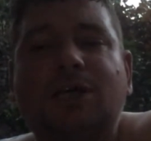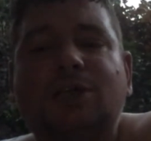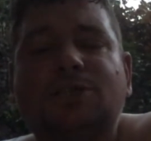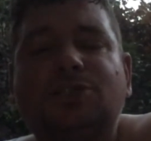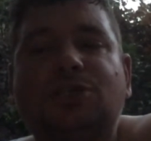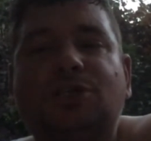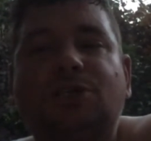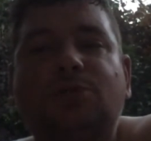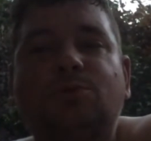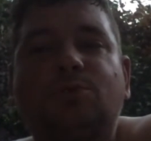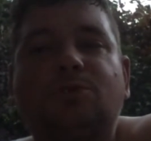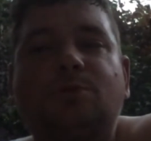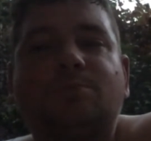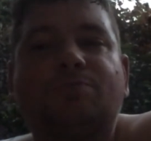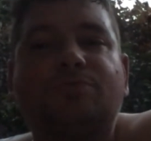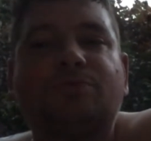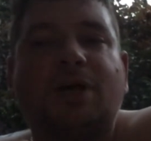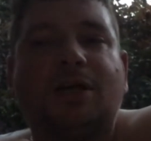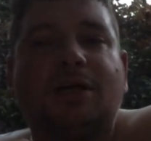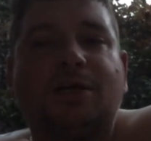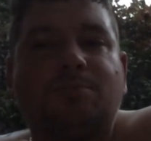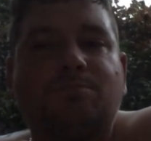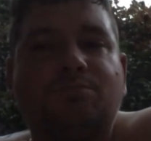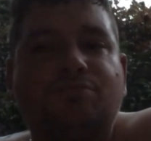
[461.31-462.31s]
She used to
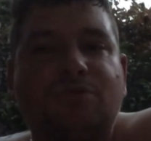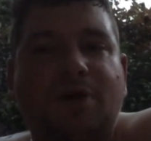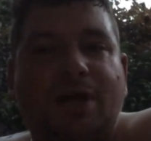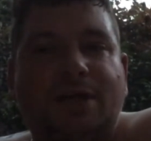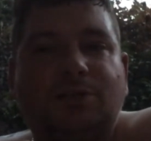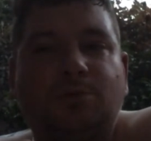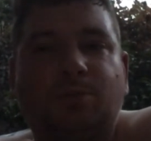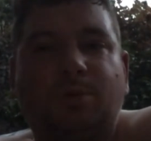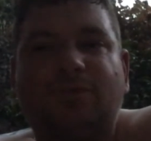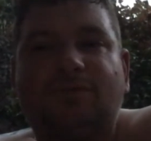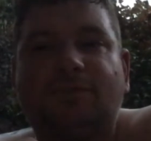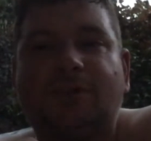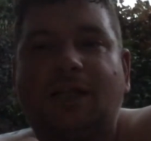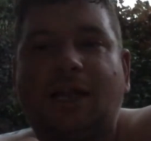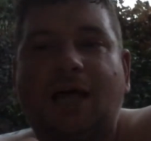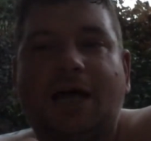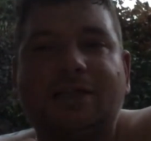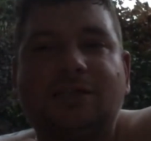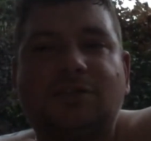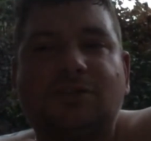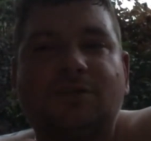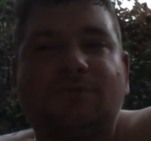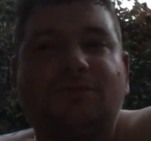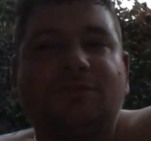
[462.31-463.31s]
break bread with the
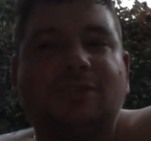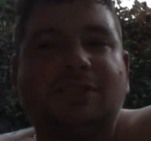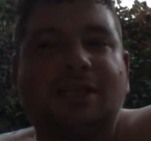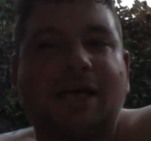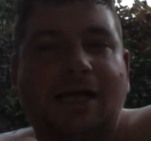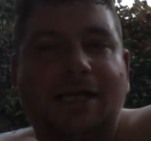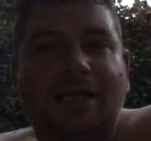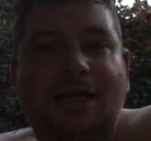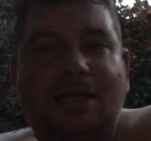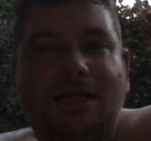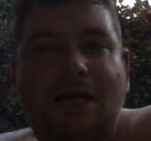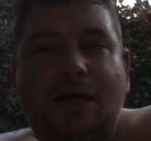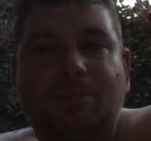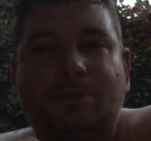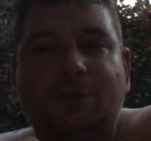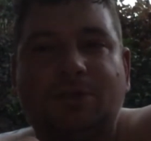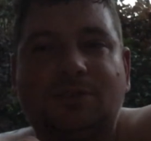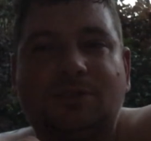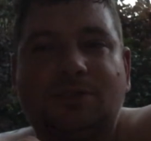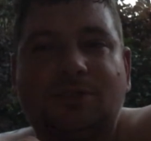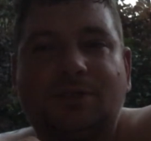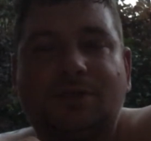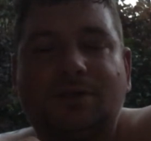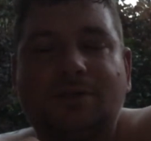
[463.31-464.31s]
likes of Diane Abbott.